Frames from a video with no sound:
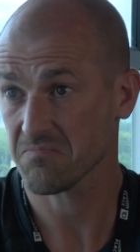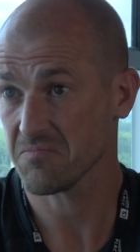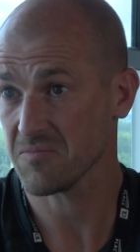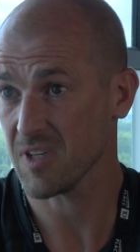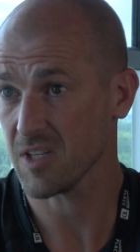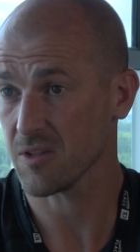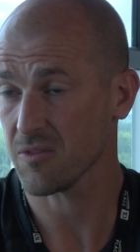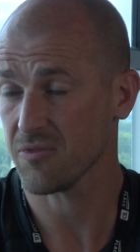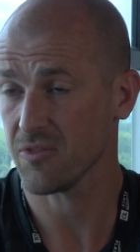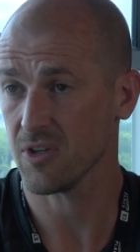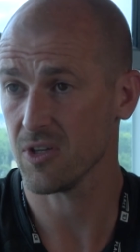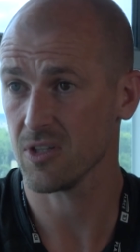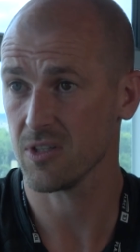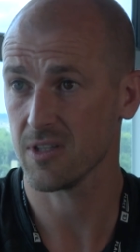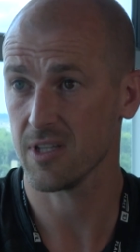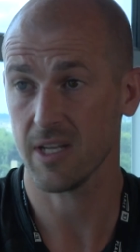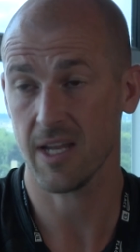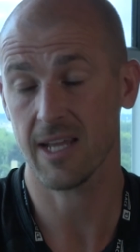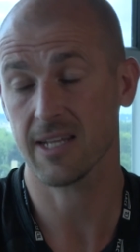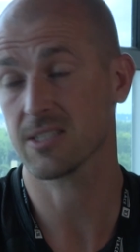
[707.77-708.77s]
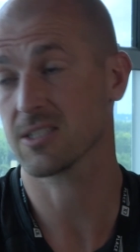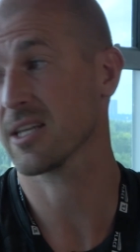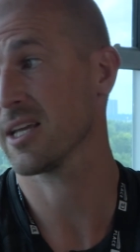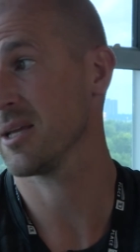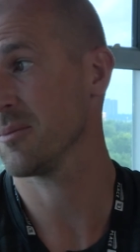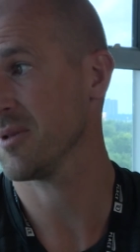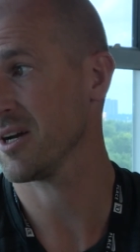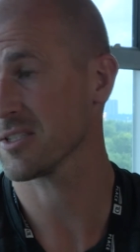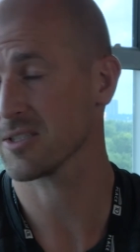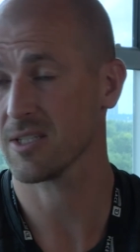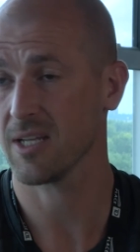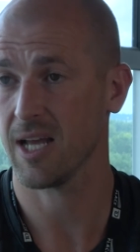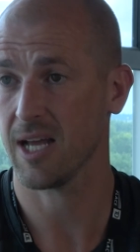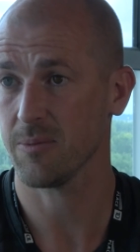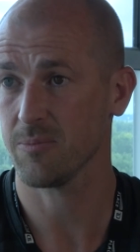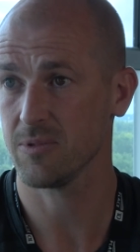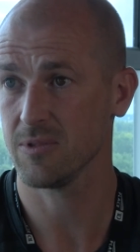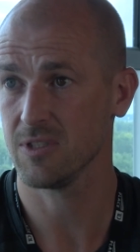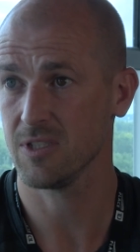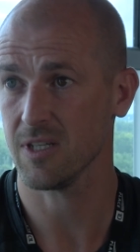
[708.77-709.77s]
and the next game hasn't
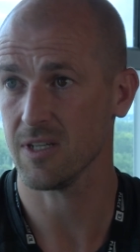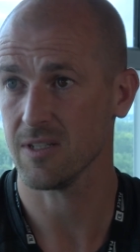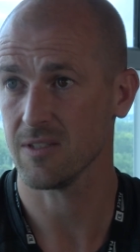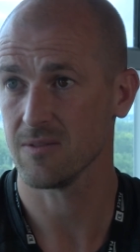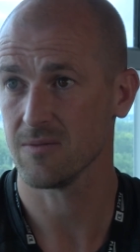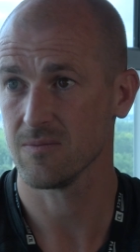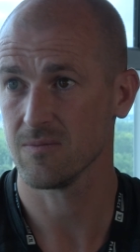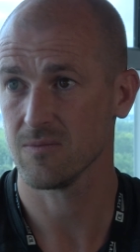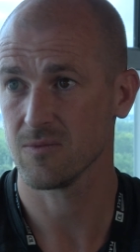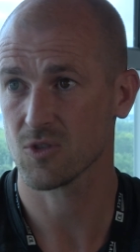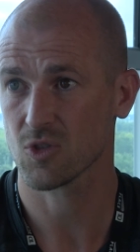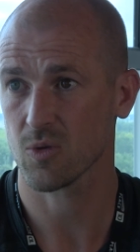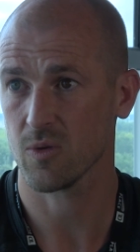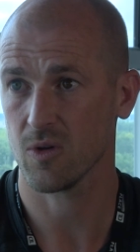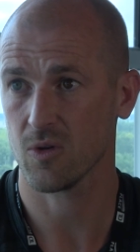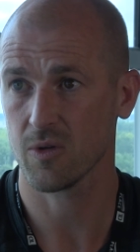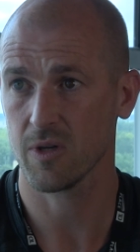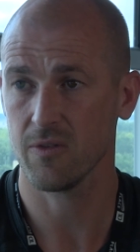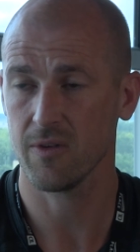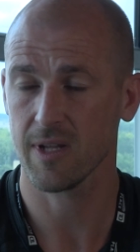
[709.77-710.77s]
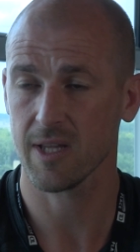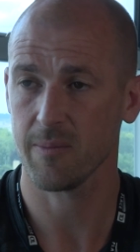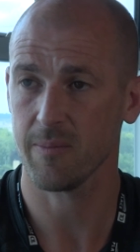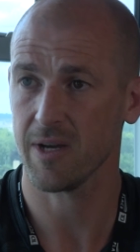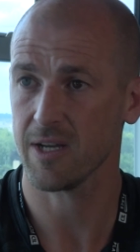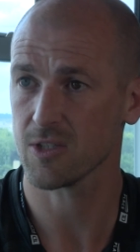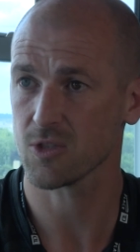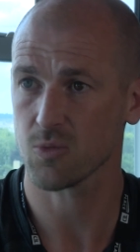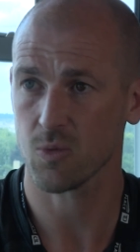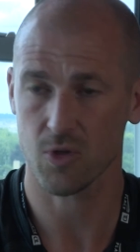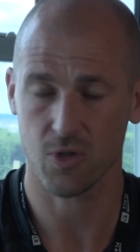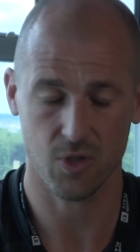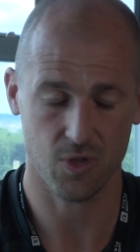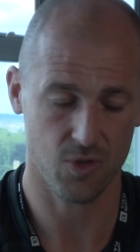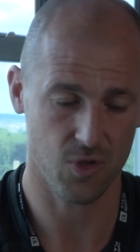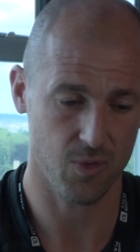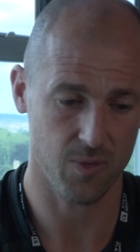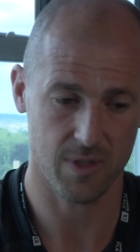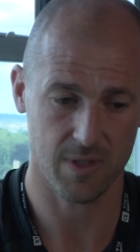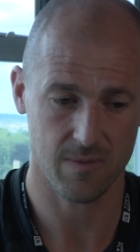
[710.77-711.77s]
happened yet. So it only really matters what you're
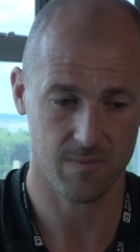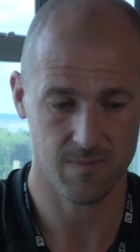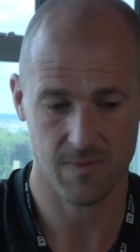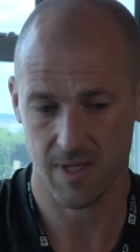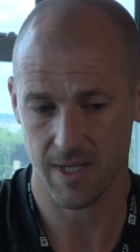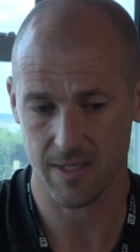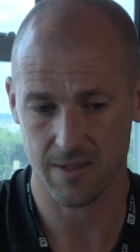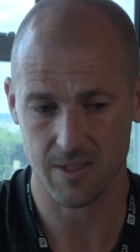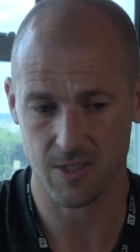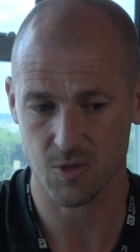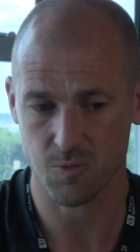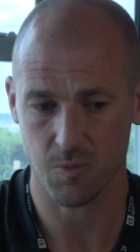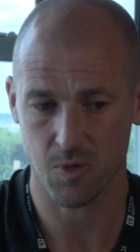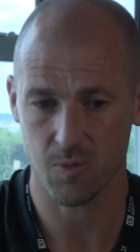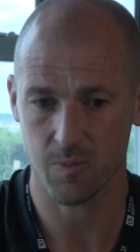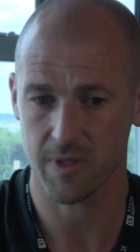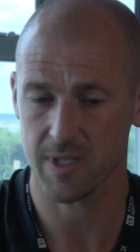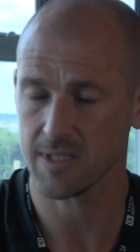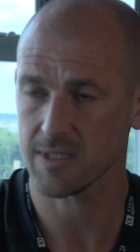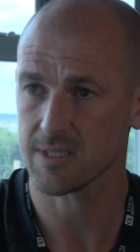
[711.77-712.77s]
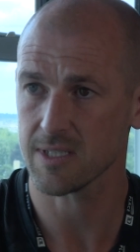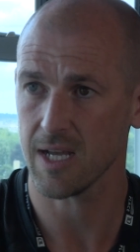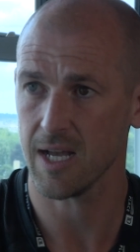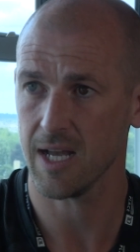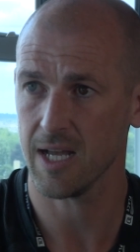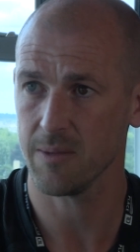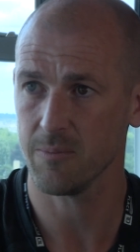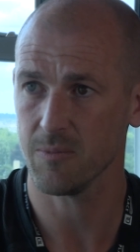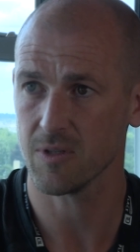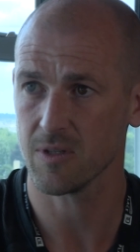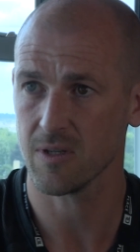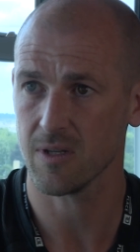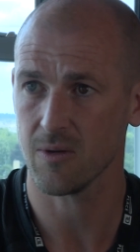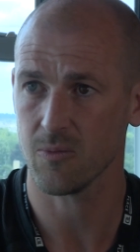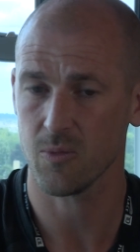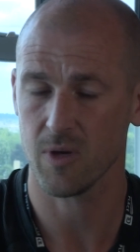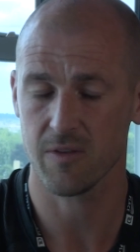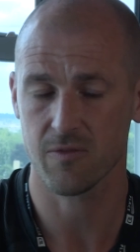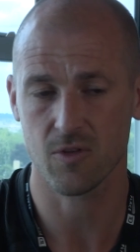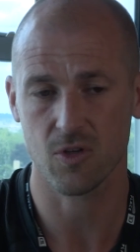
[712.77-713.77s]
doing at this moment in time, and
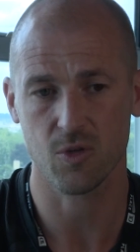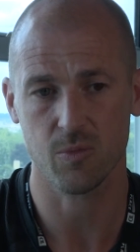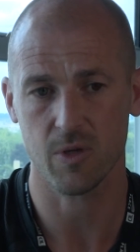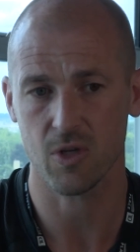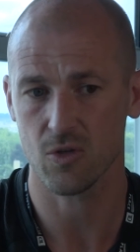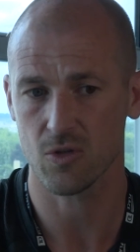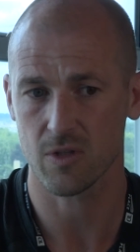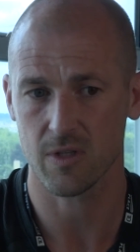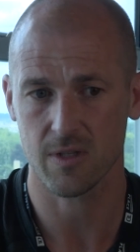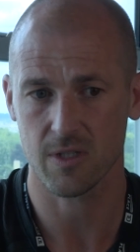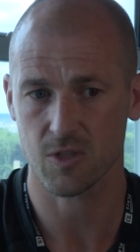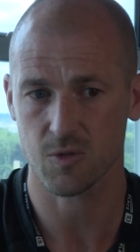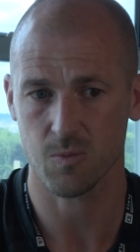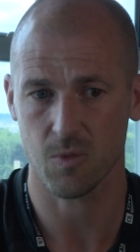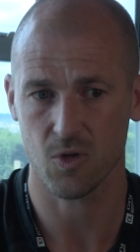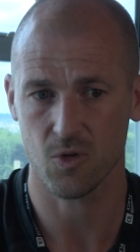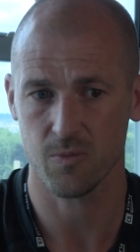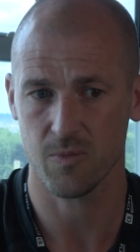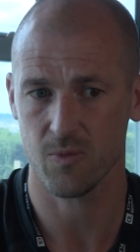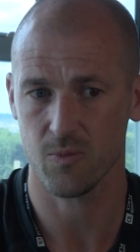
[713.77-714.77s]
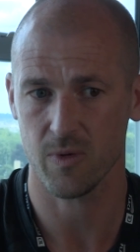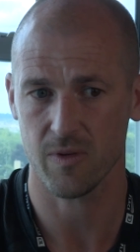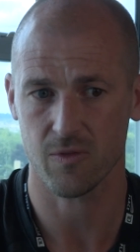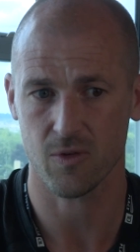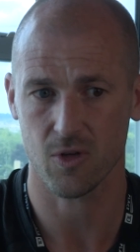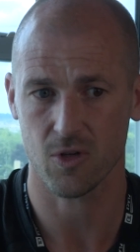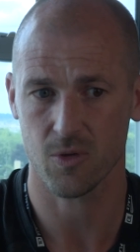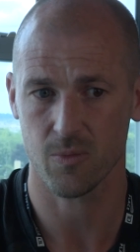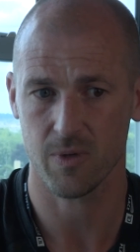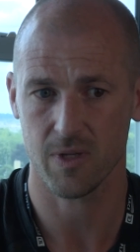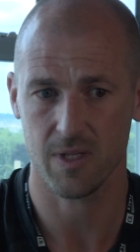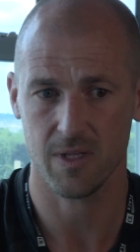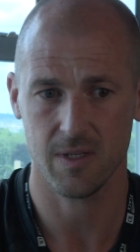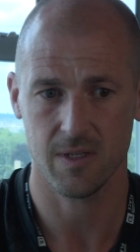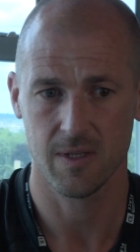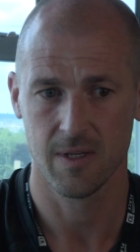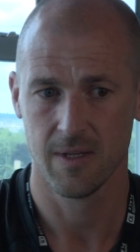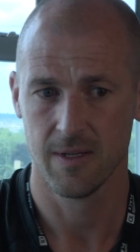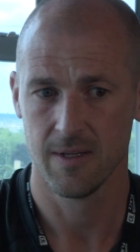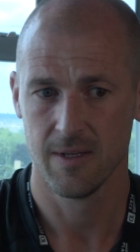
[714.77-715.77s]
we've got to be good in this moment. We've got
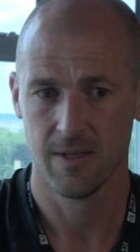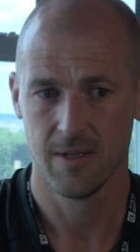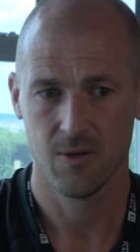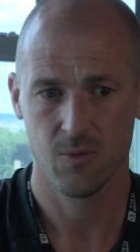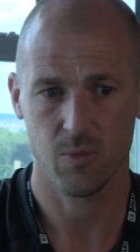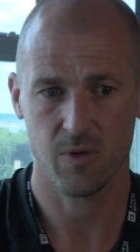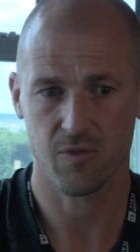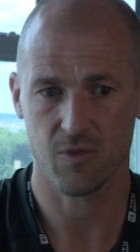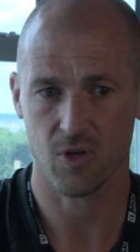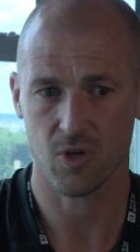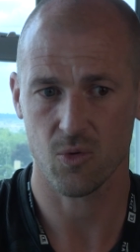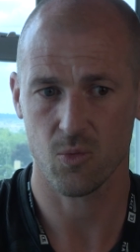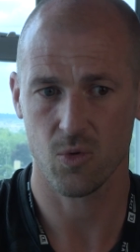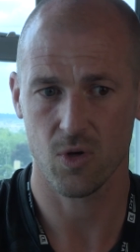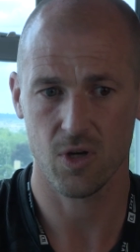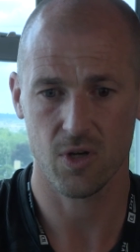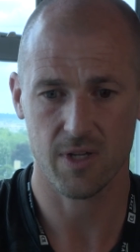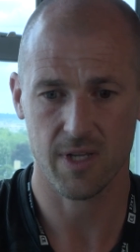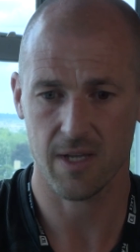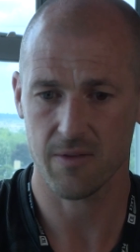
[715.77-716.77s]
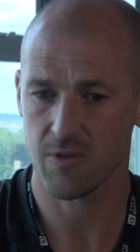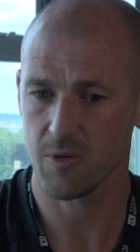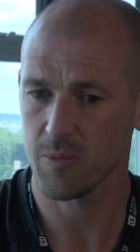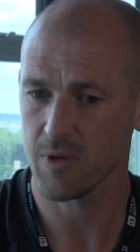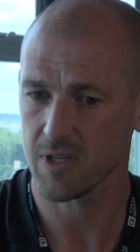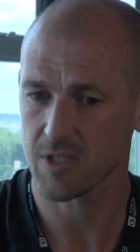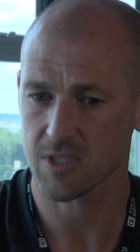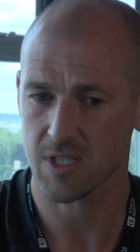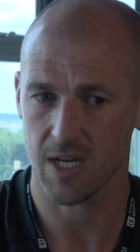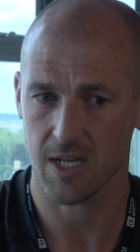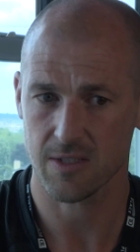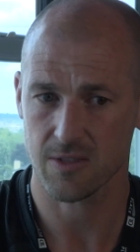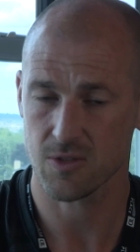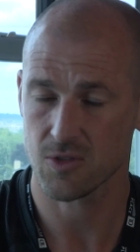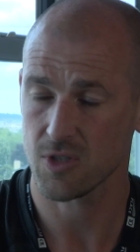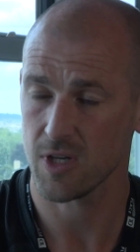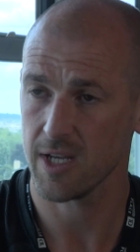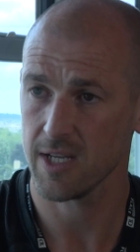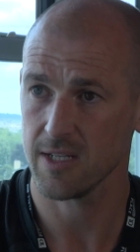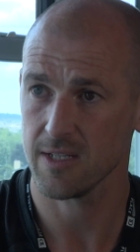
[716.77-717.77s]
to work every bit as hard in
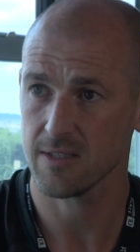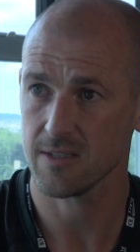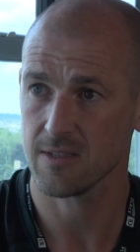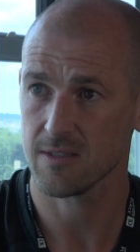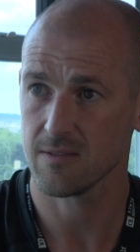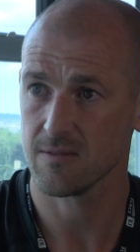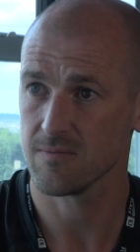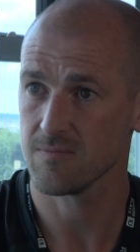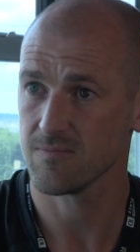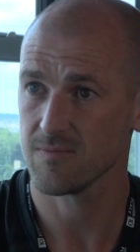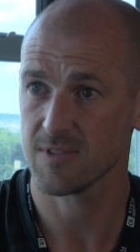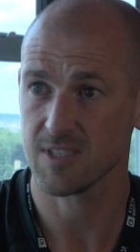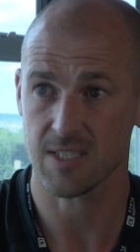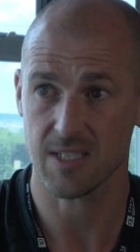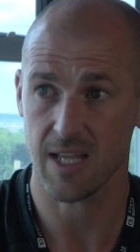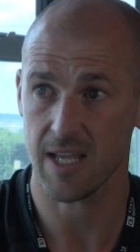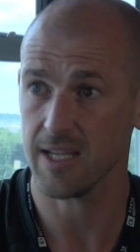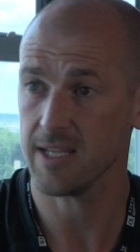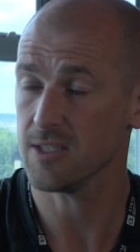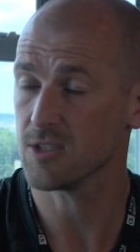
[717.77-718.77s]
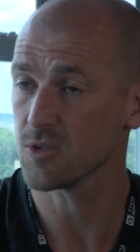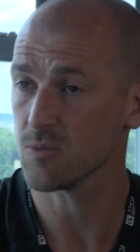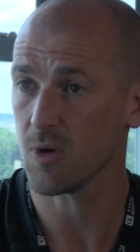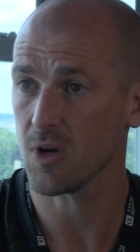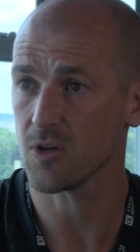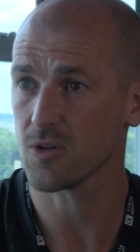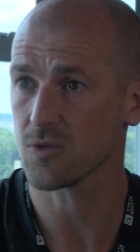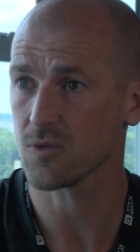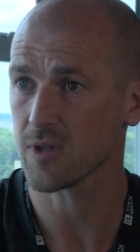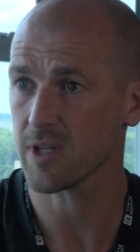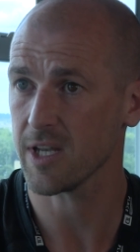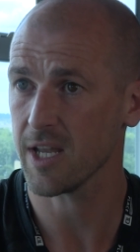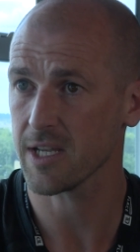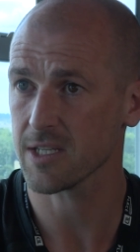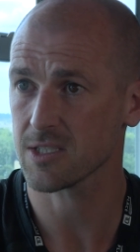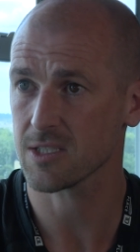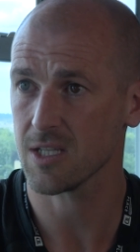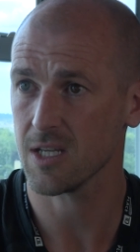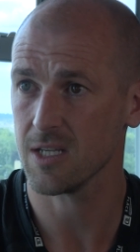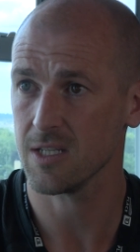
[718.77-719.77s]
training today, tomorrow, the
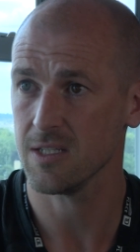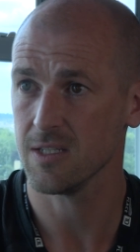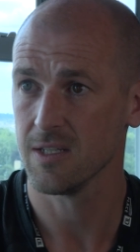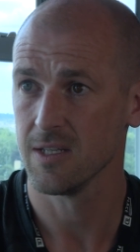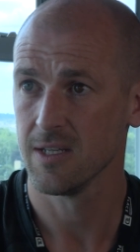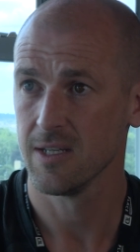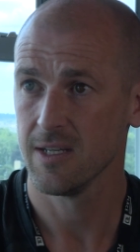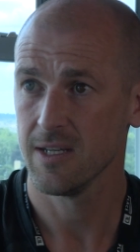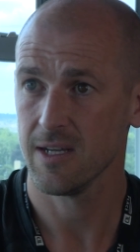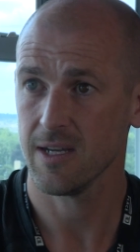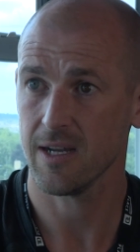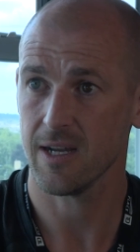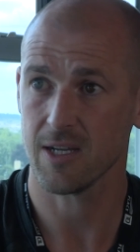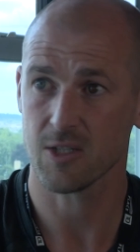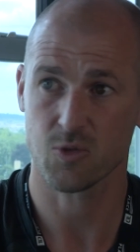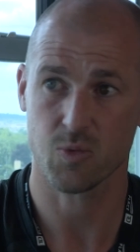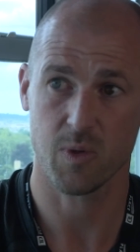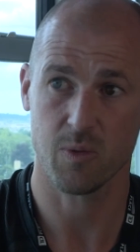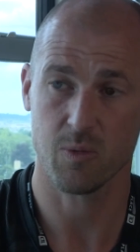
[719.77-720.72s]
next day, as we